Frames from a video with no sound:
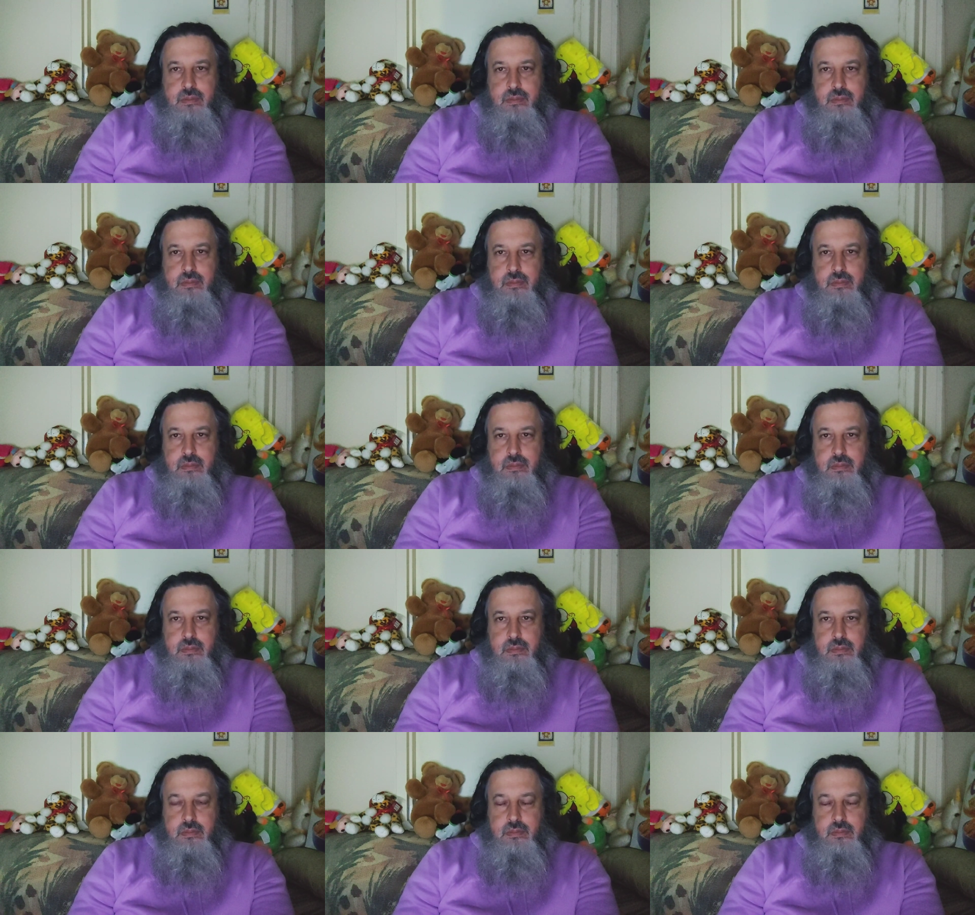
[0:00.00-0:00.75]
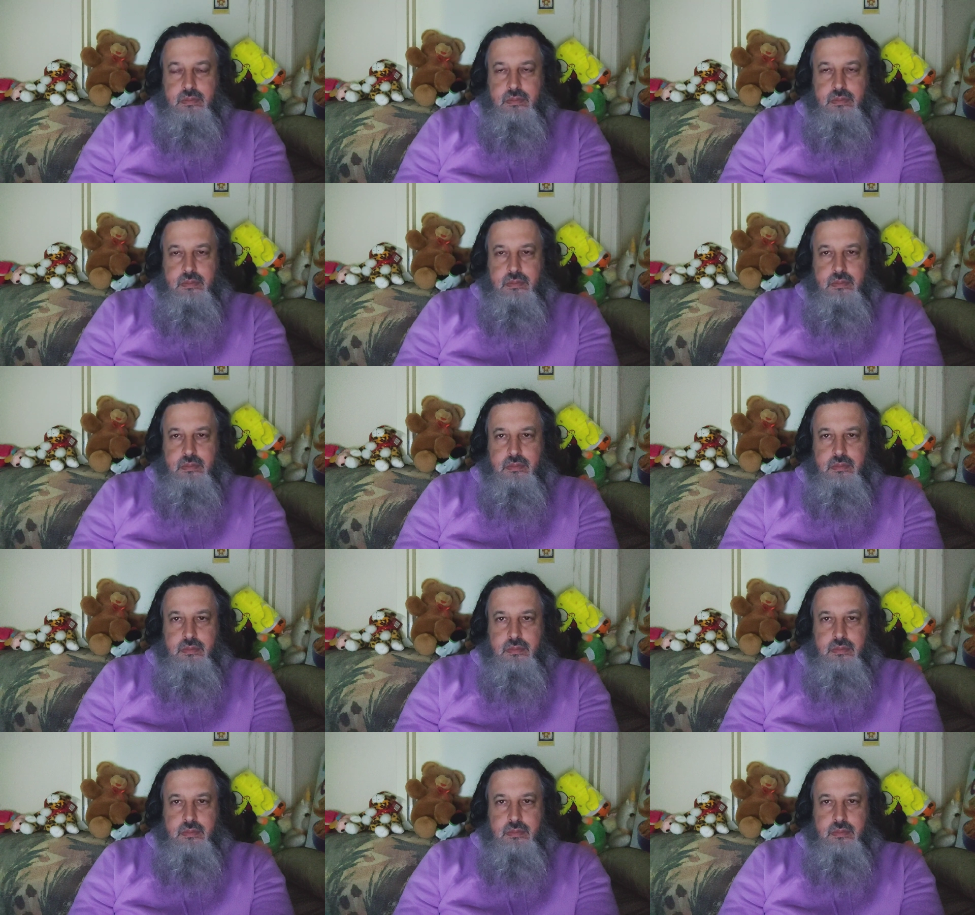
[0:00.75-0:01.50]

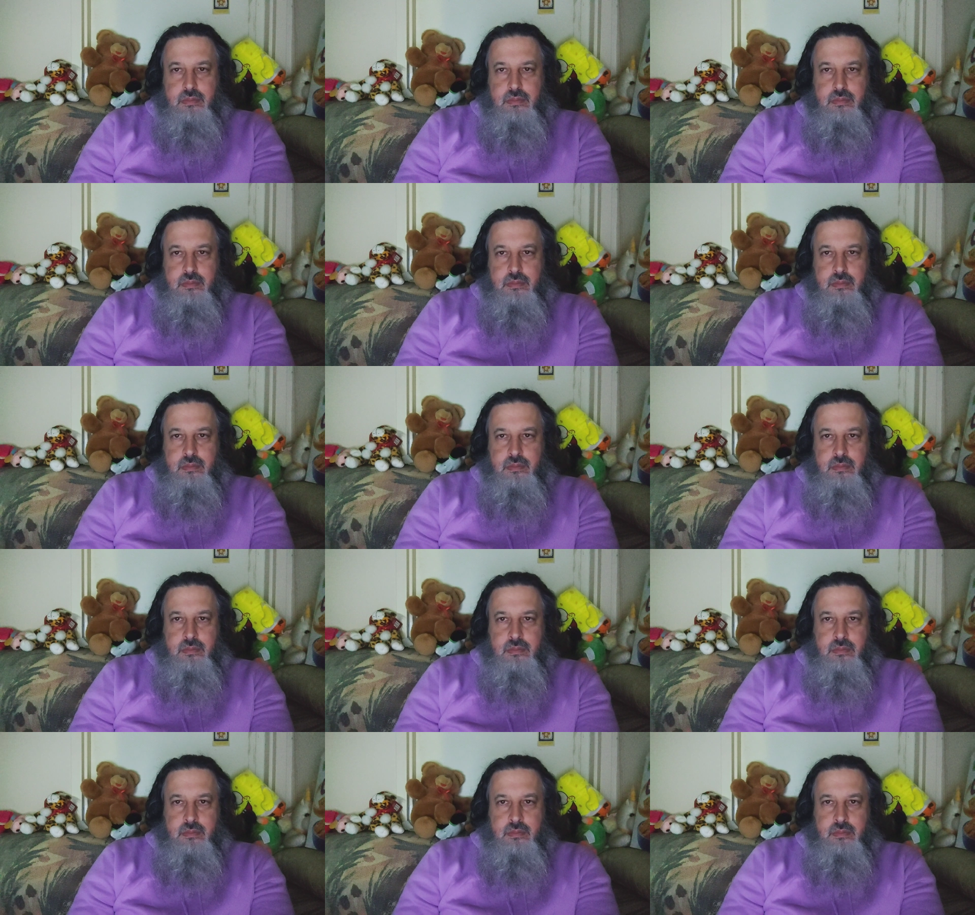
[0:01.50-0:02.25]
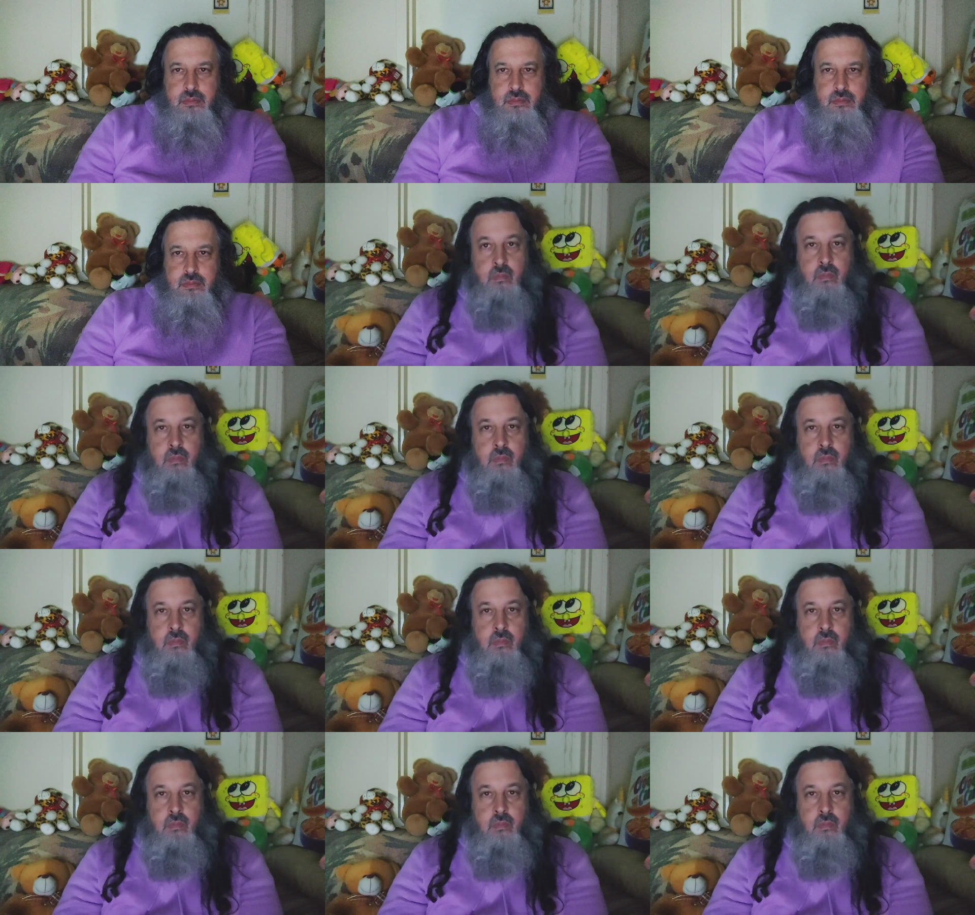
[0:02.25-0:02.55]
(silence)